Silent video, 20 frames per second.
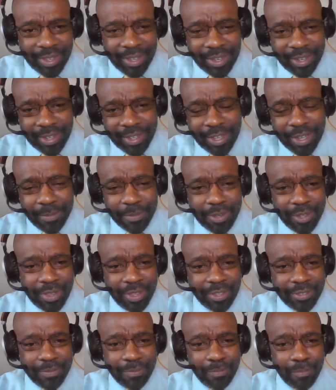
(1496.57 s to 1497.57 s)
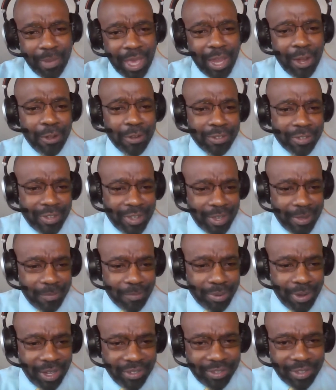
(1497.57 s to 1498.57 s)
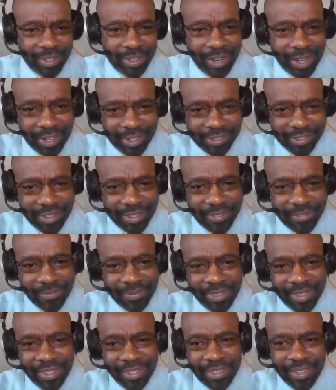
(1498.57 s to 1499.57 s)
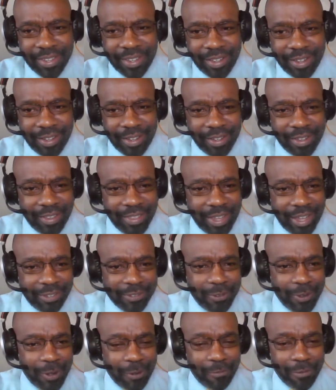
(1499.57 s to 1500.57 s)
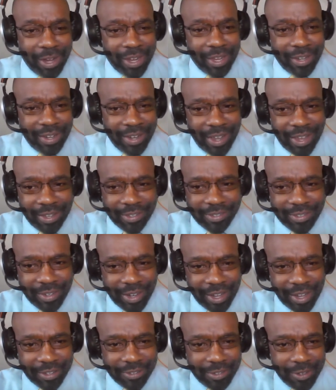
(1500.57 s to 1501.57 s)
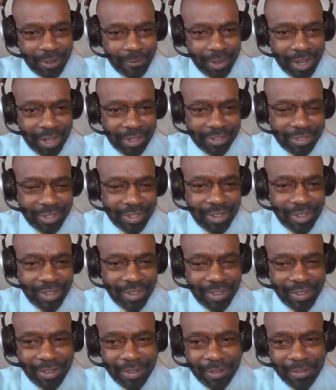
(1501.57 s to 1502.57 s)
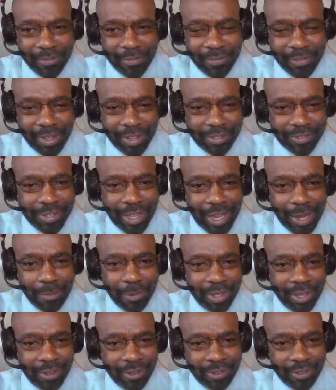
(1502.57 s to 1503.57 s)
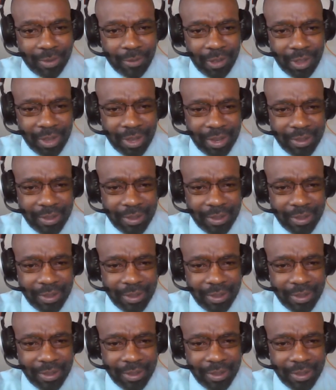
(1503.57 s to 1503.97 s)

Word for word: and come to this Mayor's Cup presentation uh, that's going to recognize the next generation of uh, cyber leaders." And I'm going